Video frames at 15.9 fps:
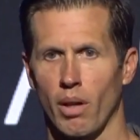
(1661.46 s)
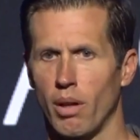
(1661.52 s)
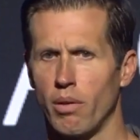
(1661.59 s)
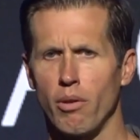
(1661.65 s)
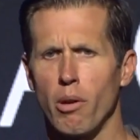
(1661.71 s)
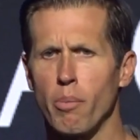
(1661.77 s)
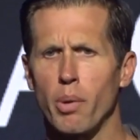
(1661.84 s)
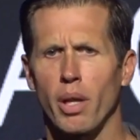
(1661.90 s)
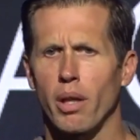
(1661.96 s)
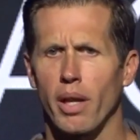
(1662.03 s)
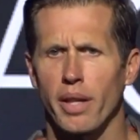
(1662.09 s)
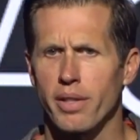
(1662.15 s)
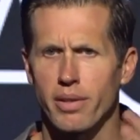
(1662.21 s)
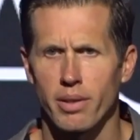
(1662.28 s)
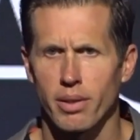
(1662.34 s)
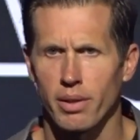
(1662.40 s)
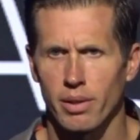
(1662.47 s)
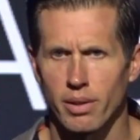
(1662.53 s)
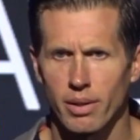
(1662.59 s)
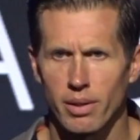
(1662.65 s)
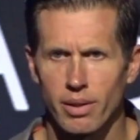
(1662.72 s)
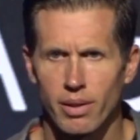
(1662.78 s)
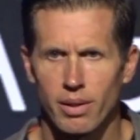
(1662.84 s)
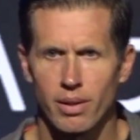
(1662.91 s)
Nobody likes to
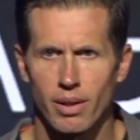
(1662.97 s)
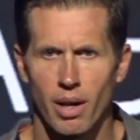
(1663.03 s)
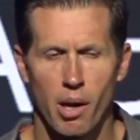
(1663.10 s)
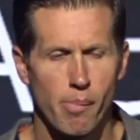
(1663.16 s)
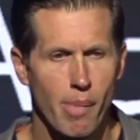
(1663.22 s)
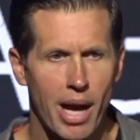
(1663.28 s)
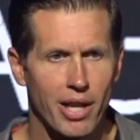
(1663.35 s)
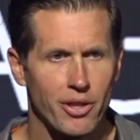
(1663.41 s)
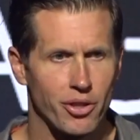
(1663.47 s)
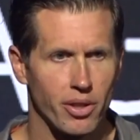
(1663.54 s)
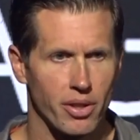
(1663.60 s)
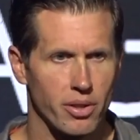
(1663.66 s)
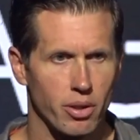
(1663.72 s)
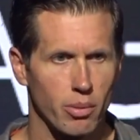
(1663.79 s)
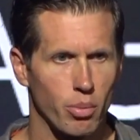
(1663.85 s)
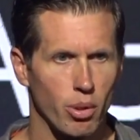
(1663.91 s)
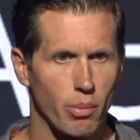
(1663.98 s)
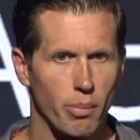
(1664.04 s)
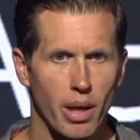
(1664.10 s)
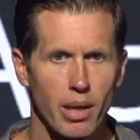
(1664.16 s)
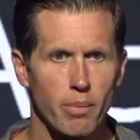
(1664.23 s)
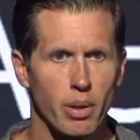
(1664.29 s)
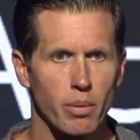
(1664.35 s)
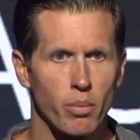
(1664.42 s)
imagine a stillborn
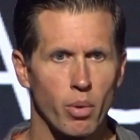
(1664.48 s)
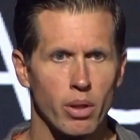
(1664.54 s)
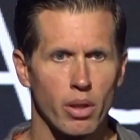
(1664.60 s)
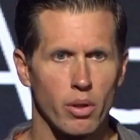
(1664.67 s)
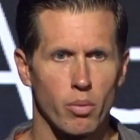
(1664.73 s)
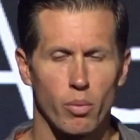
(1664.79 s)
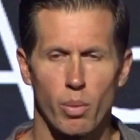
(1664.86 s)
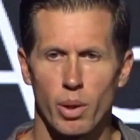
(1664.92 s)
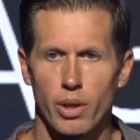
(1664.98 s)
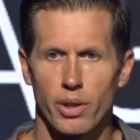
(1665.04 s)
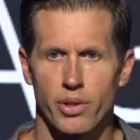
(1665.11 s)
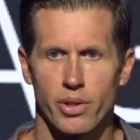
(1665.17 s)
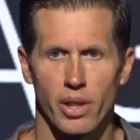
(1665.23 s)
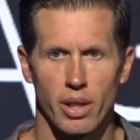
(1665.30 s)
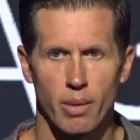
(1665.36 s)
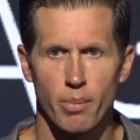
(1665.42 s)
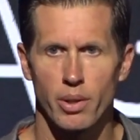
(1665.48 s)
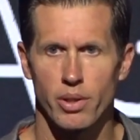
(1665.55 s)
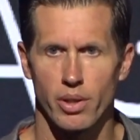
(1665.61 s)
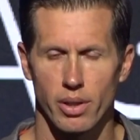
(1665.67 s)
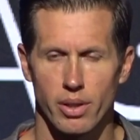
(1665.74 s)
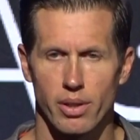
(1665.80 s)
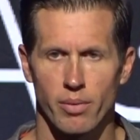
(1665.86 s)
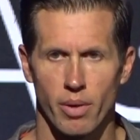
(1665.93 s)
baby. One of the worst
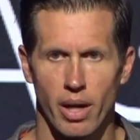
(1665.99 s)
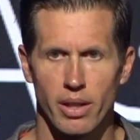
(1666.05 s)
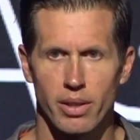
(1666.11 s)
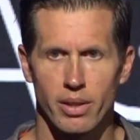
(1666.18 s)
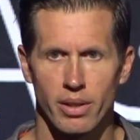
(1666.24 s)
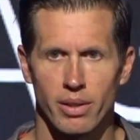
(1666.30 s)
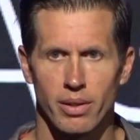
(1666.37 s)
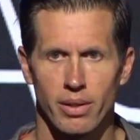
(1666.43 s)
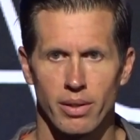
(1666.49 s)
images, right?